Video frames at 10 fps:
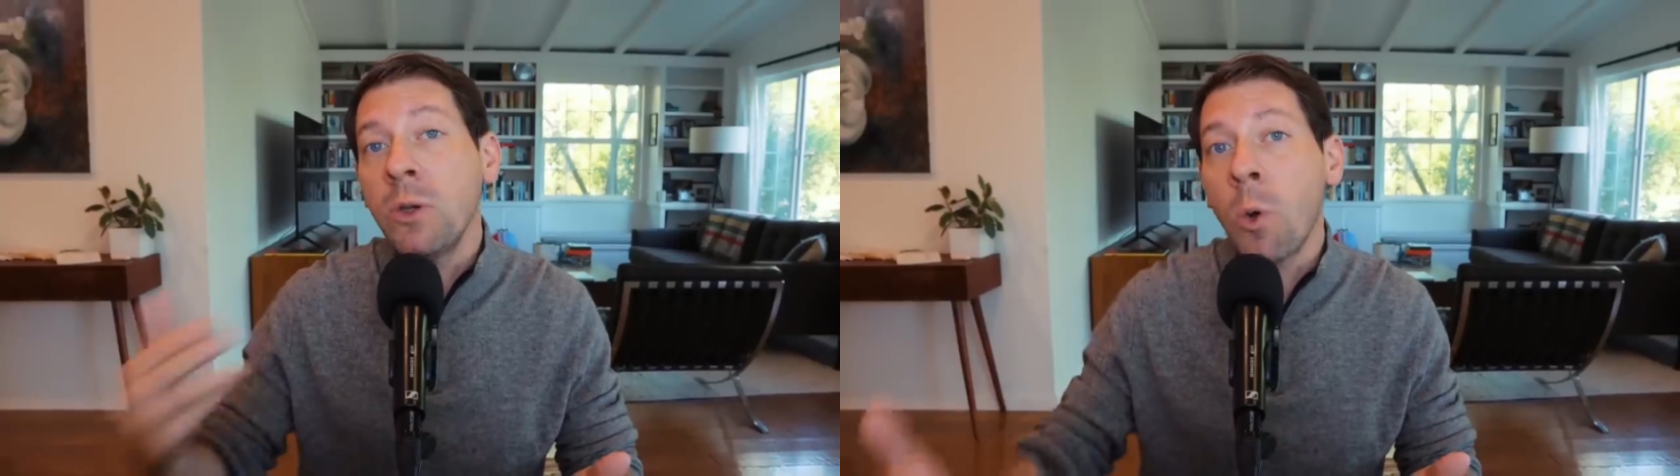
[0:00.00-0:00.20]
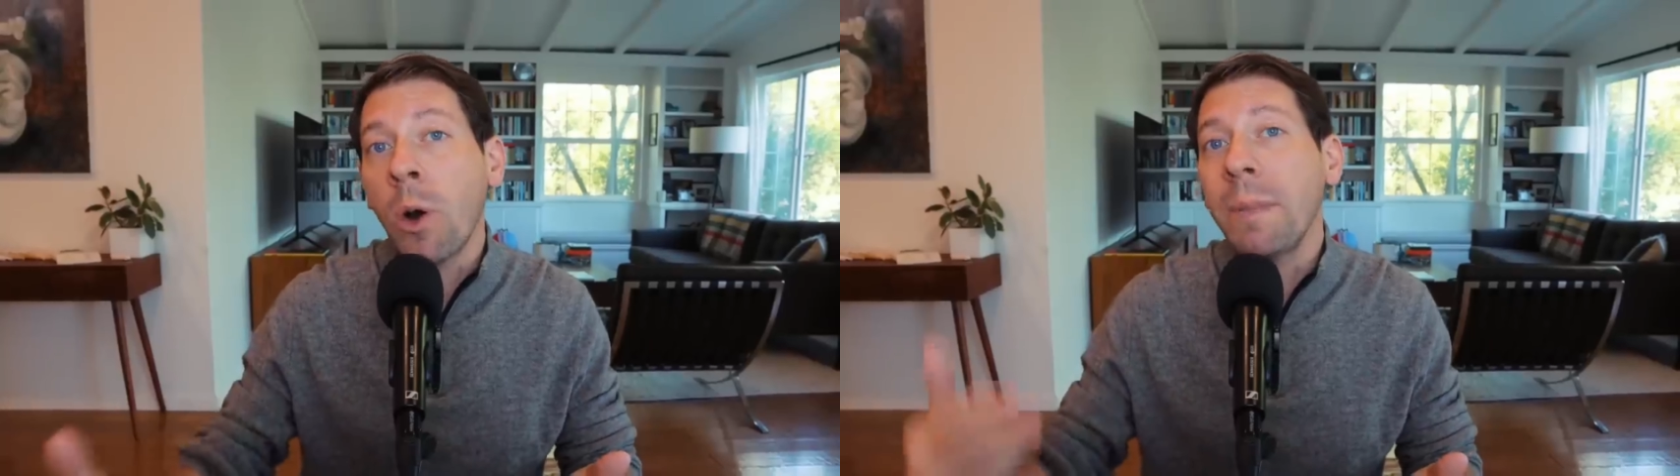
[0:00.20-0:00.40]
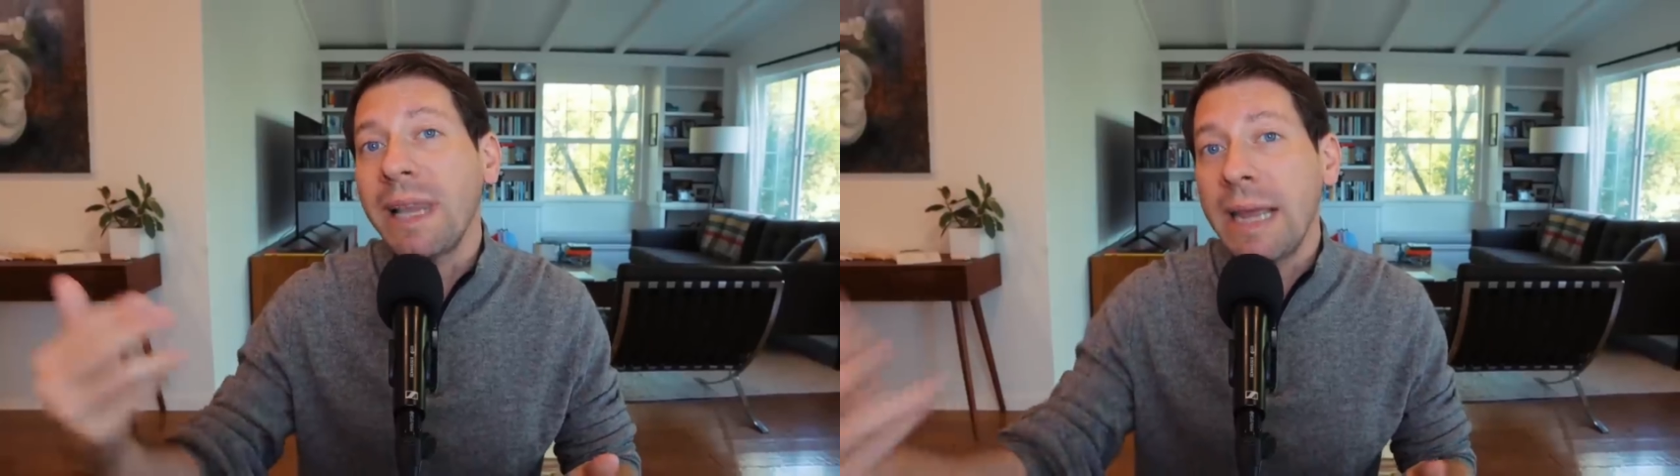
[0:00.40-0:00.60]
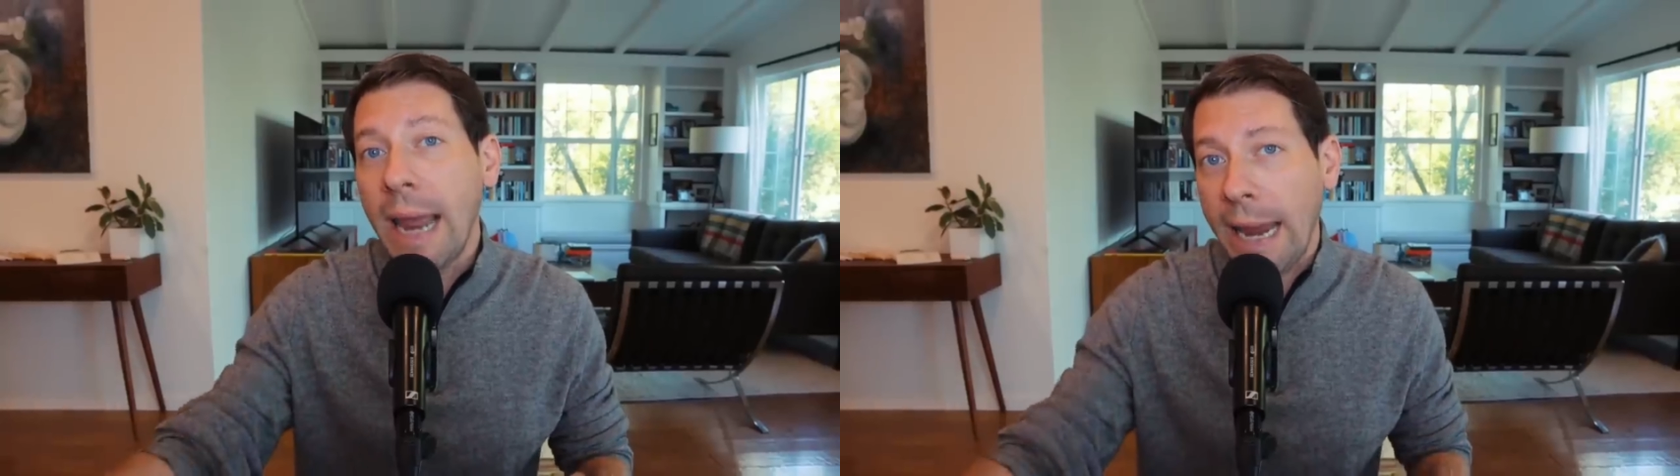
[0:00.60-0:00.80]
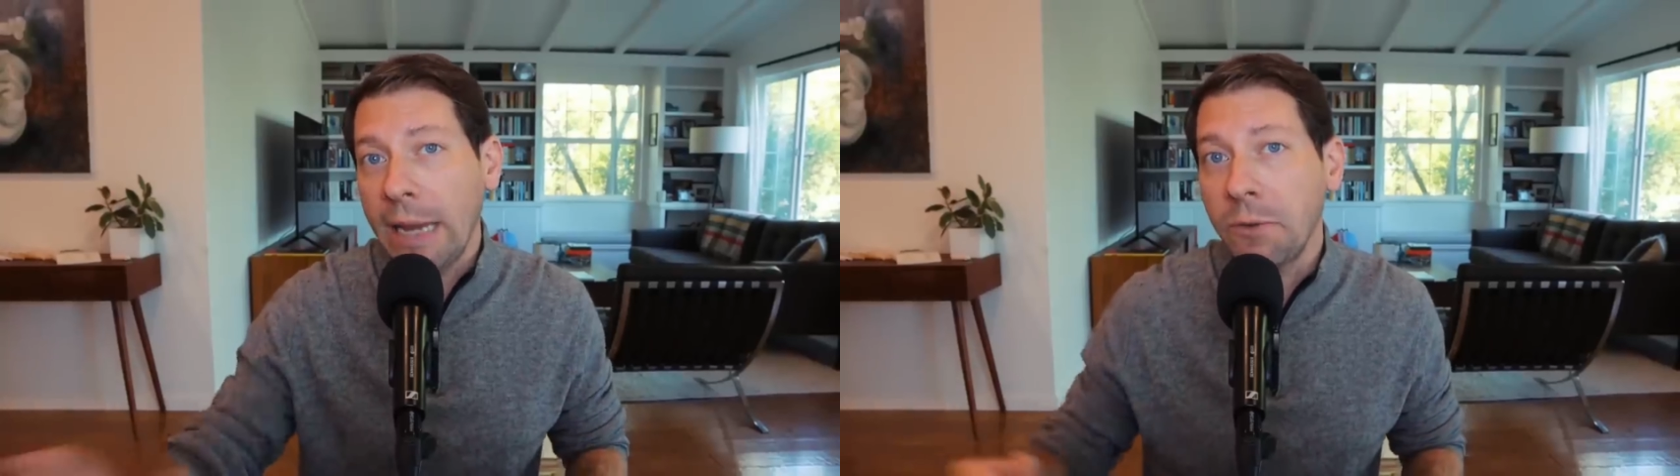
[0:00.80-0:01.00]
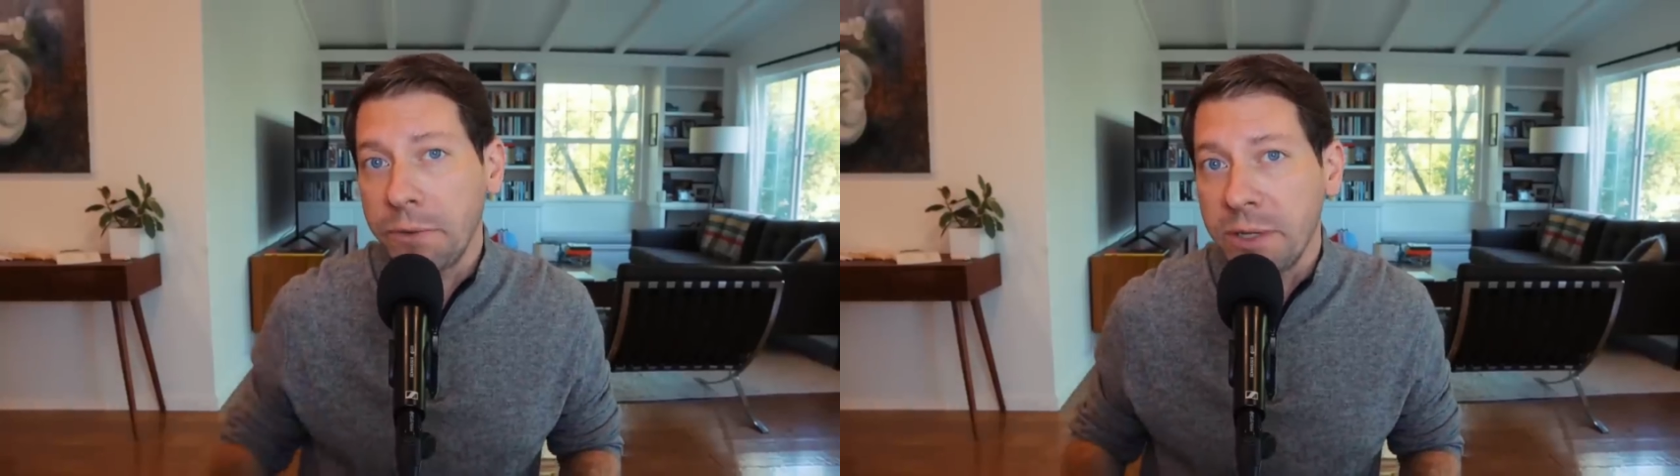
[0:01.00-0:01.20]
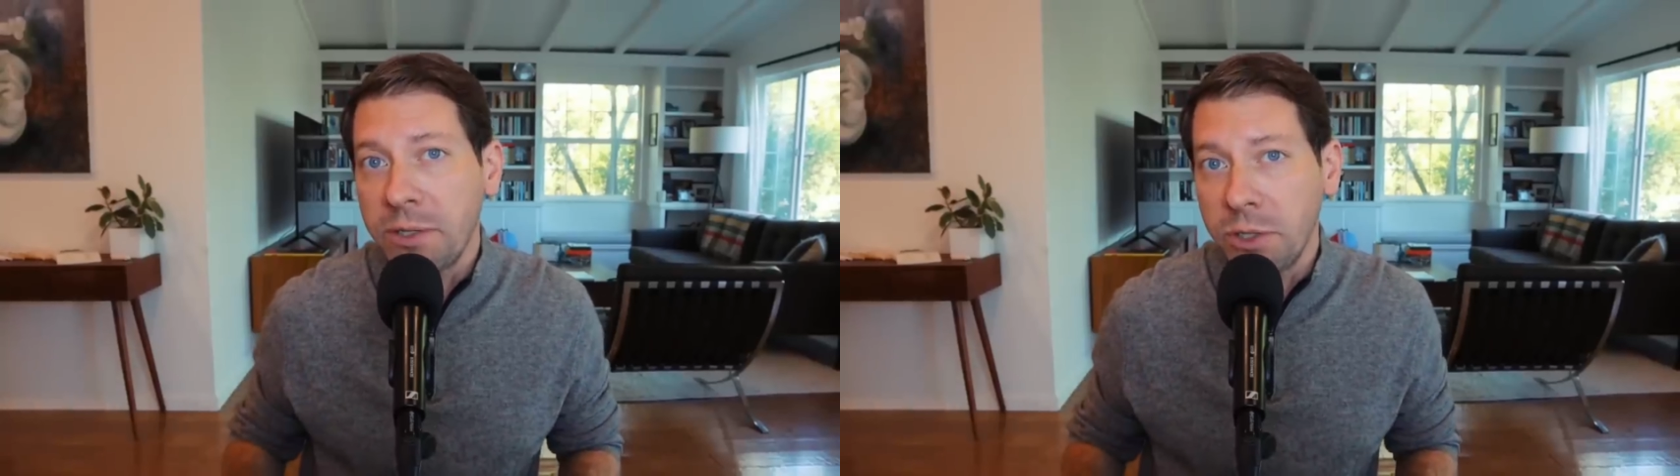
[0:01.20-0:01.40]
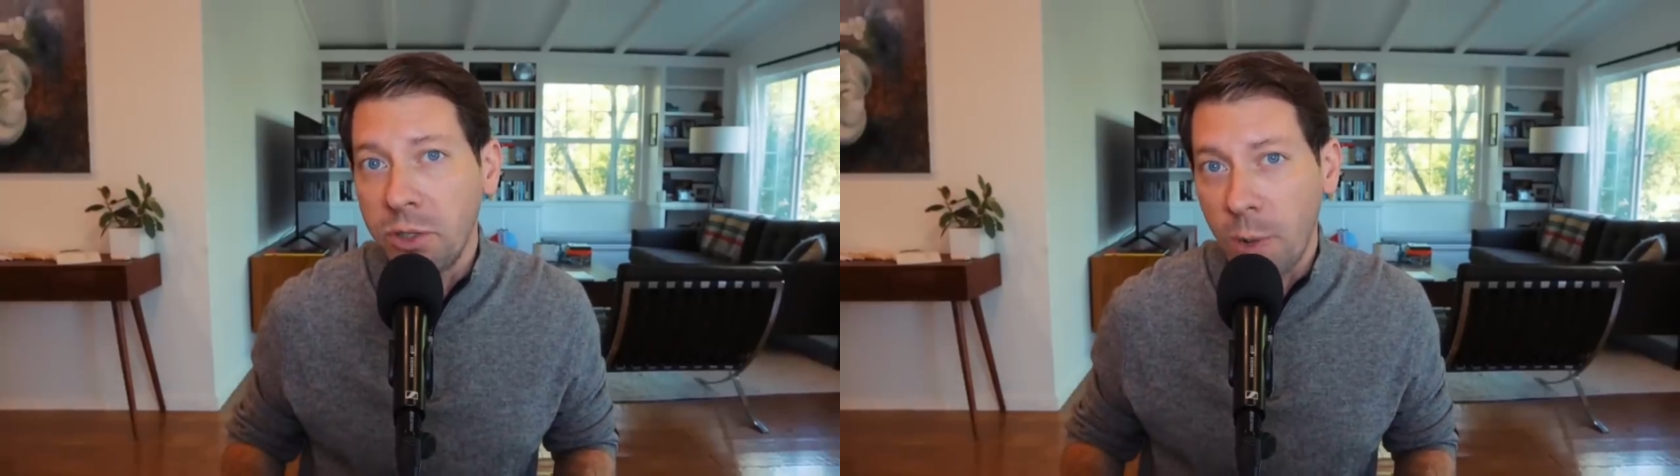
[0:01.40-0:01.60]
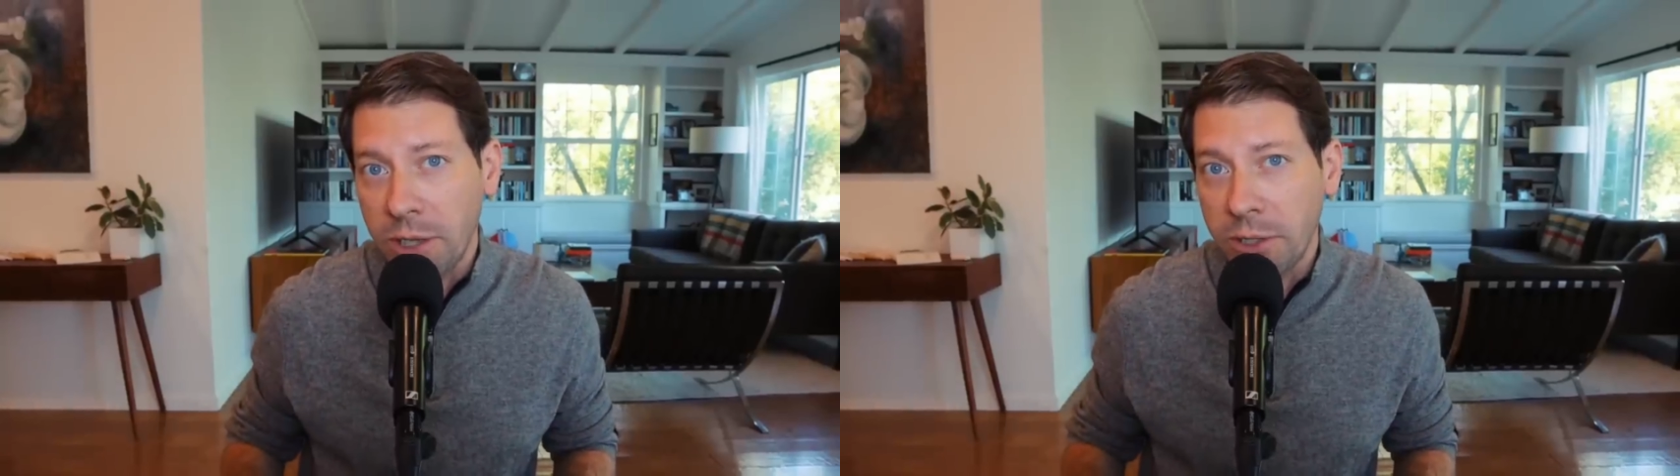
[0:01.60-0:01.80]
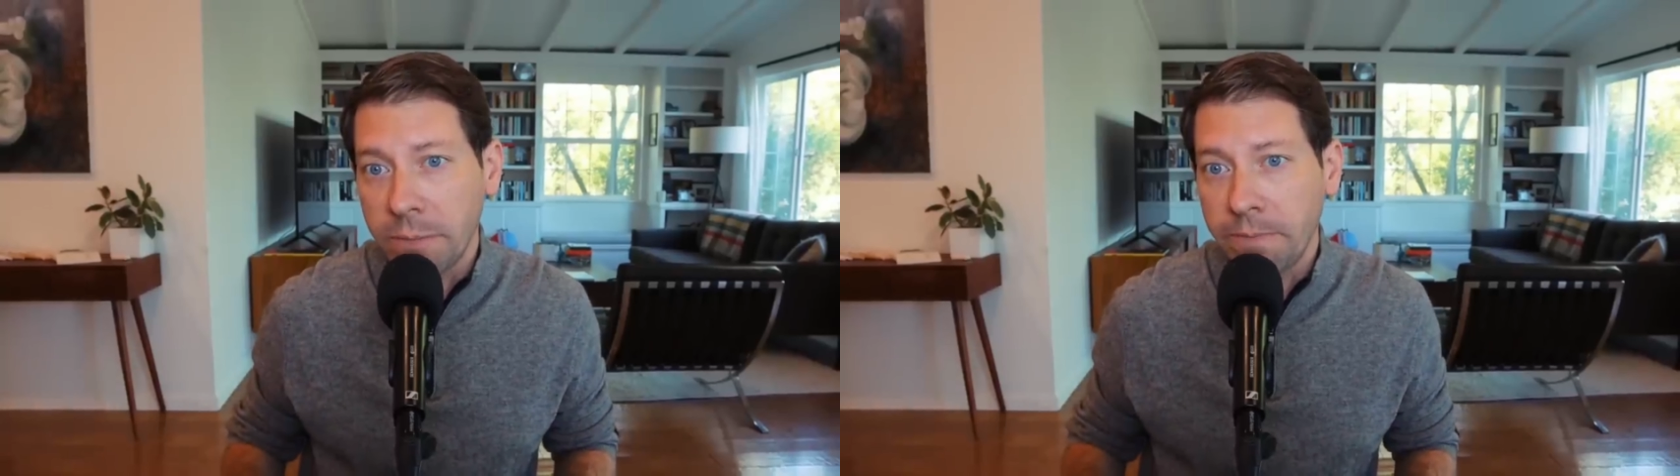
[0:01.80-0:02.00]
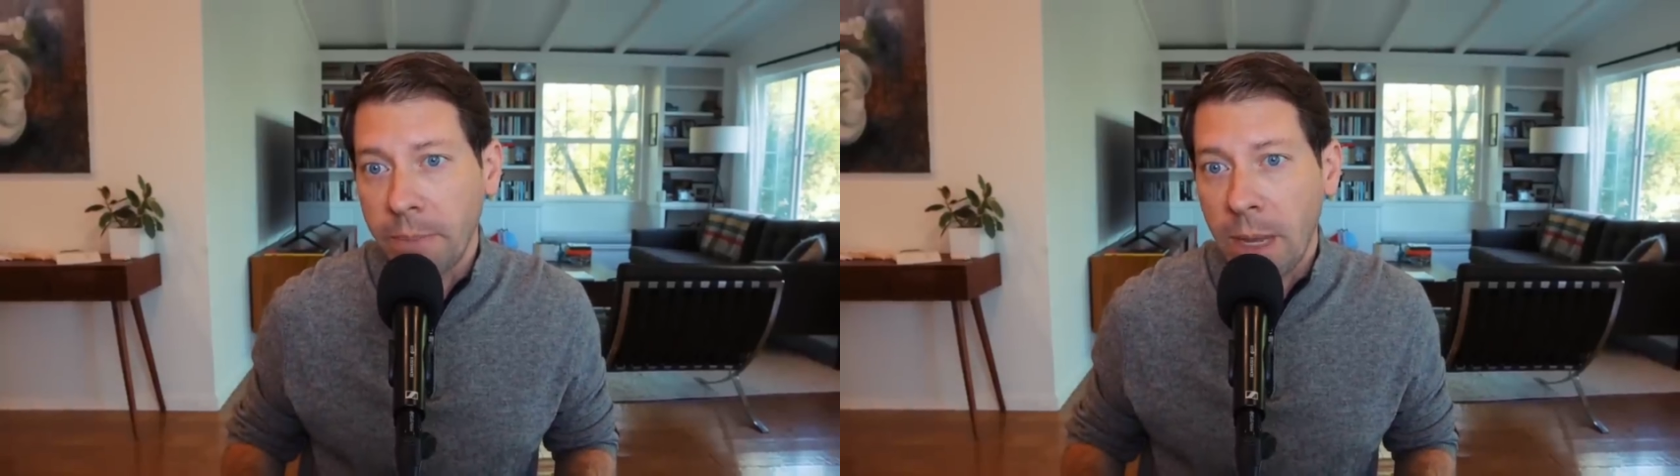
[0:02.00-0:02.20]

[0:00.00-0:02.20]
normally handle this situation.